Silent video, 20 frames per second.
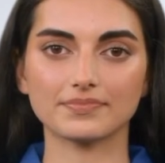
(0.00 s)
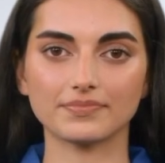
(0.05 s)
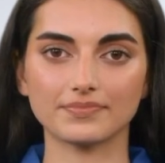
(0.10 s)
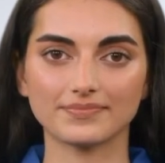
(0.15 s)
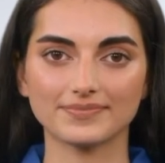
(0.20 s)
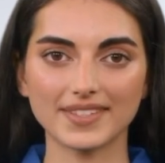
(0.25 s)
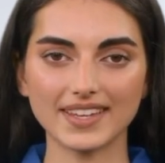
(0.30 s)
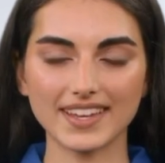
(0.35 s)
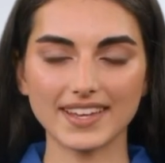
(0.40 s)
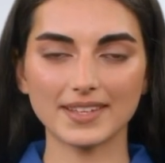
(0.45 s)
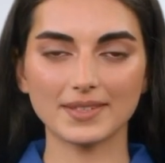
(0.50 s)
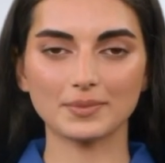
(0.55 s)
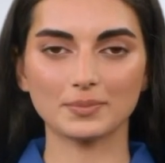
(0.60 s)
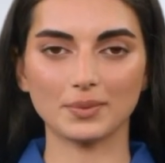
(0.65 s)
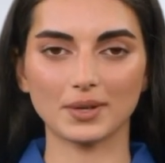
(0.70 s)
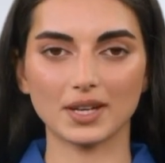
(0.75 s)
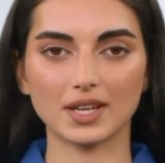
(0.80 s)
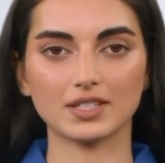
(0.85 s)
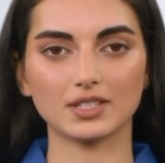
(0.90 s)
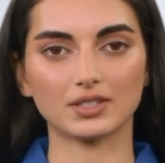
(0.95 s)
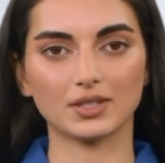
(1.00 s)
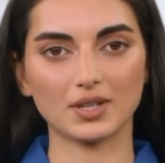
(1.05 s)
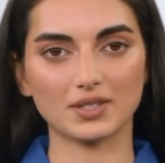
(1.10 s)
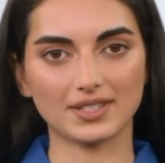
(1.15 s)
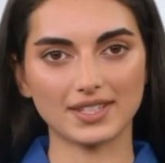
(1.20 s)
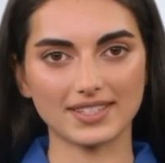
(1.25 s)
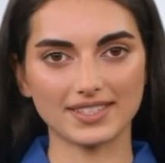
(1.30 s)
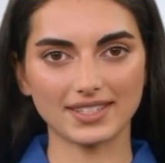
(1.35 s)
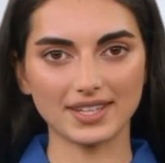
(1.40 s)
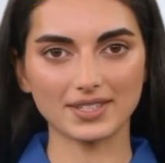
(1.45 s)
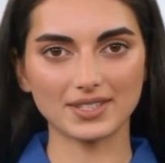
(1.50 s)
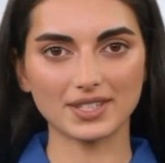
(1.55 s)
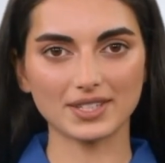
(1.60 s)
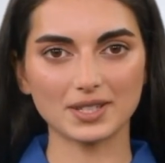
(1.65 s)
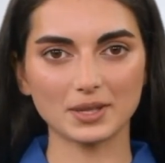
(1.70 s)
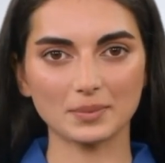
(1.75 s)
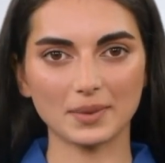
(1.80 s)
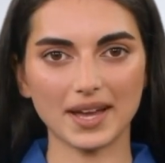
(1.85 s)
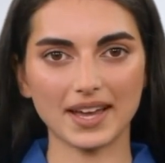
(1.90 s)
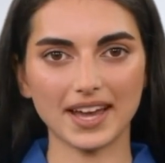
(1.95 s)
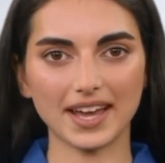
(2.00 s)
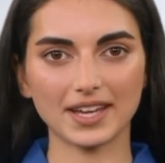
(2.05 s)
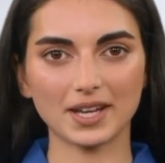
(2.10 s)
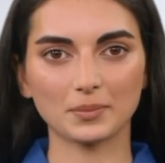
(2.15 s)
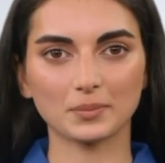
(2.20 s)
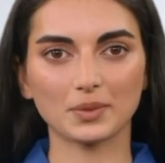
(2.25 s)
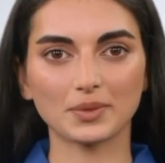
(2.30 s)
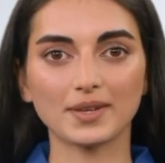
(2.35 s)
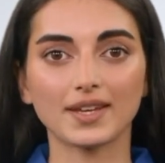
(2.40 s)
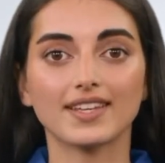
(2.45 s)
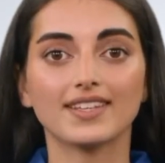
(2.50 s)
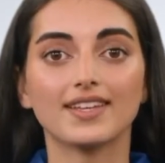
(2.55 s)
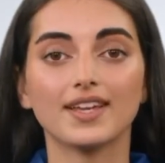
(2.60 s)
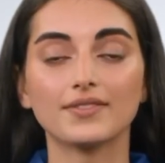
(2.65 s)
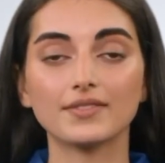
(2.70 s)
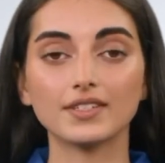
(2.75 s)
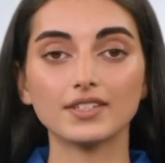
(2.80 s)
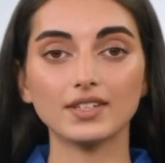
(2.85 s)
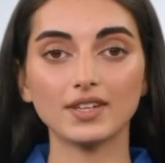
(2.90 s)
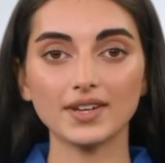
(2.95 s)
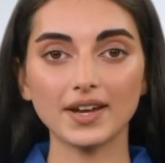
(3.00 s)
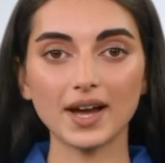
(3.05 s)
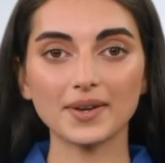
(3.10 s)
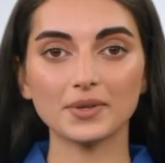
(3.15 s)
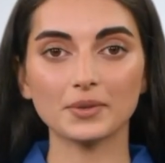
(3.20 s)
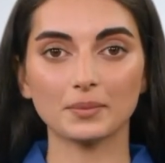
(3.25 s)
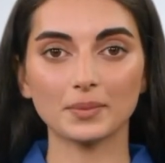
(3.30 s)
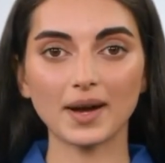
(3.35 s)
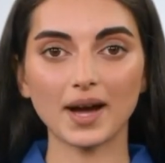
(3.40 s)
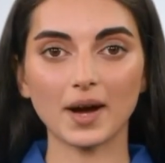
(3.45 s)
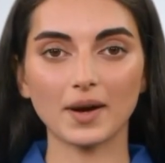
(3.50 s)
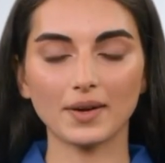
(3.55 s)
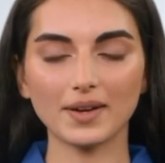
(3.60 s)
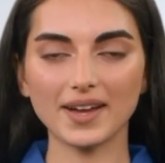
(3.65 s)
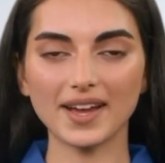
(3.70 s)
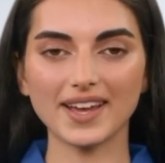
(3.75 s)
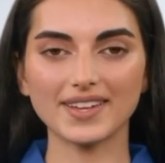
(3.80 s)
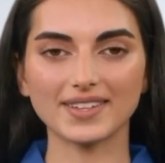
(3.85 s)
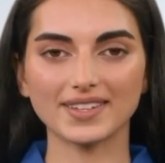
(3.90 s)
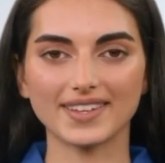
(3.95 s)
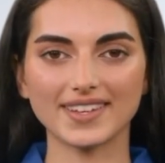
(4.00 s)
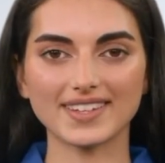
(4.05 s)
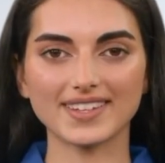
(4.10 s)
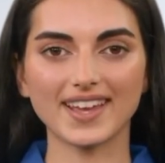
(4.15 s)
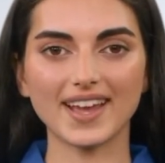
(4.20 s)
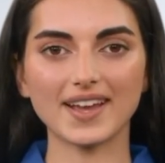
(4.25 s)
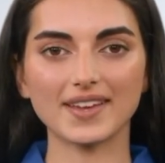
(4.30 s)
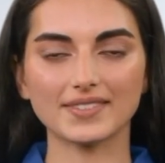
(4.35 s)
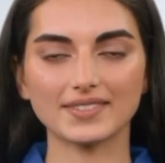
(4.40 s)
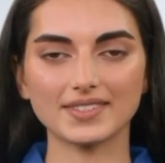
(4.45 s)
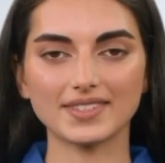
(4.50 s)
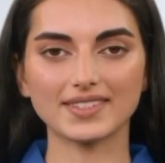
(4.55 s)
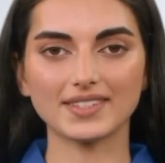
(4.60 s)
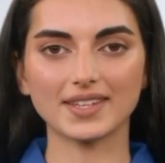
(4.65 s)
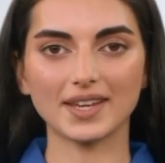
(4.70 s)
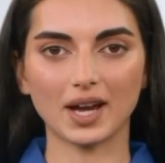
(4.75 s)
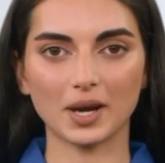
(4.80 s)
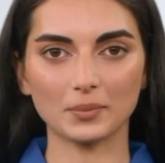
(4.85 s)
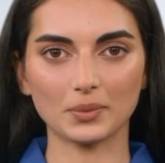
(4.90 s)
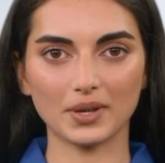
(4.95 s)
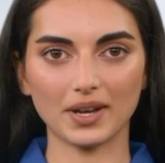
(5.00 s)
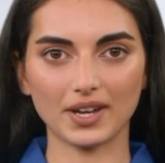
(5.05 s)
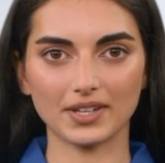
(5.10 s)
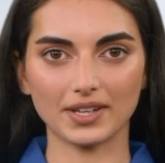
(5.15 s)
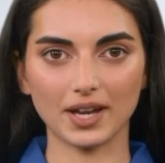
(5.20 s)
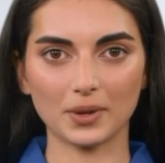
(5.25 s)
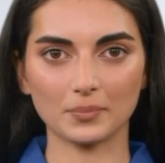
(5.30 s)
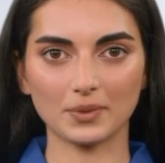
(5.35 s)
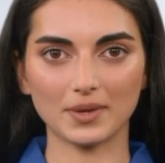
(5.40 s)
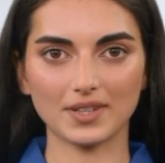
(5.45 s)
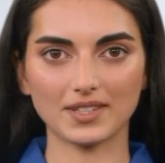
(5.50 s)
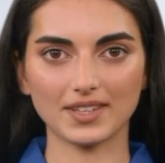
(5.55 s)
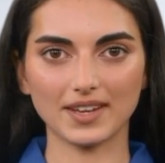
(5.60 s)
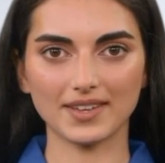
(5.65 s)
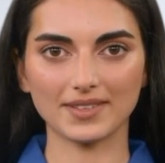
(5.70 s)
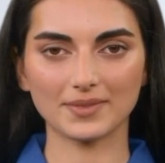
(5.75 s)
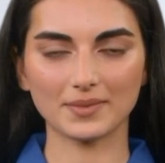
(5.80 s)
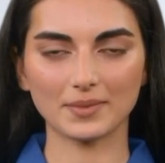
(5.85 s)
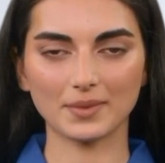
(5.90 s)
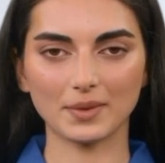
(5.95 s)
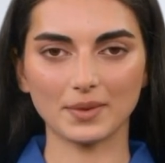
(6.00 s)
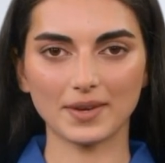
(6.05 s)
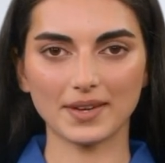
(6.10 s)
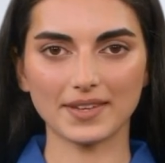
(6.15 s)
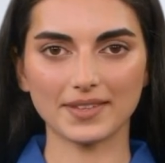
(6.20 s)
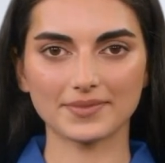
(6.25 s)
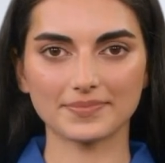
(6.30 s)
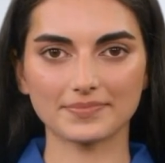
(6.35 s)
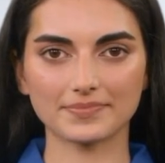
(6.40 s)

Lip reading: B. When instructed so to do by any police officer having power under this Act to apprehend that person, or